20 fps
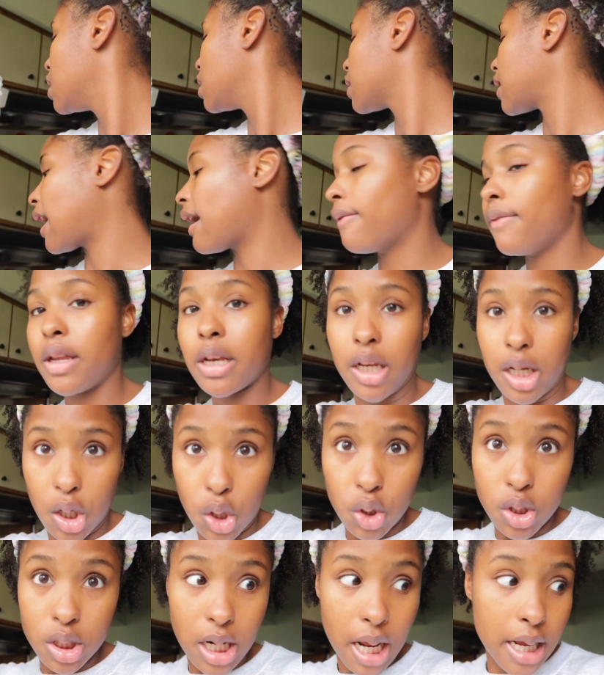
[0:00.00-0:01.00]
The caffeine in
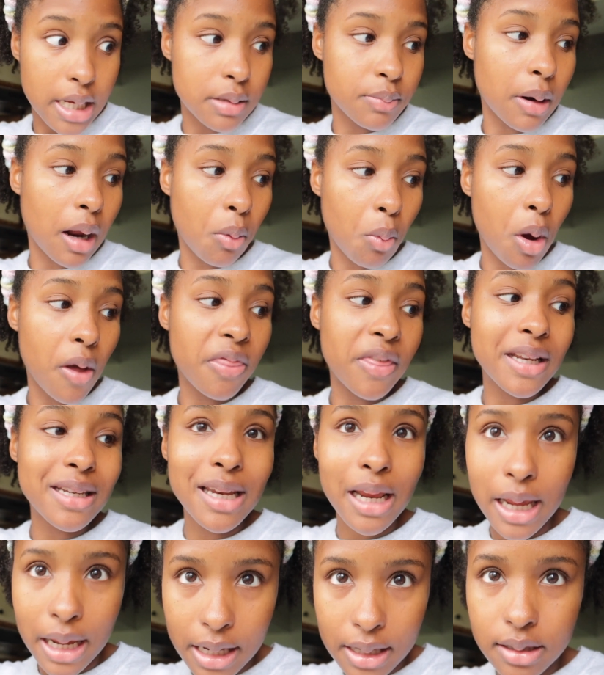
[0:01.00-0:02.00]
here is nice, but I want the
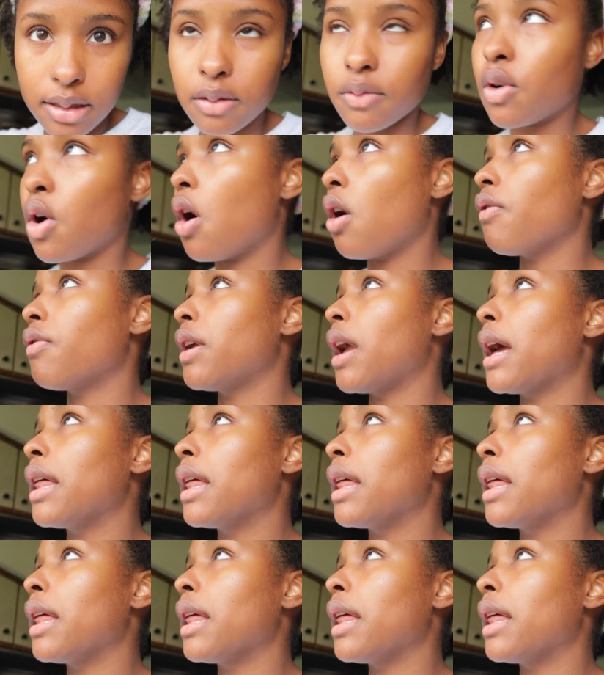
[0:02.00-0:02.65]
taste of coffee.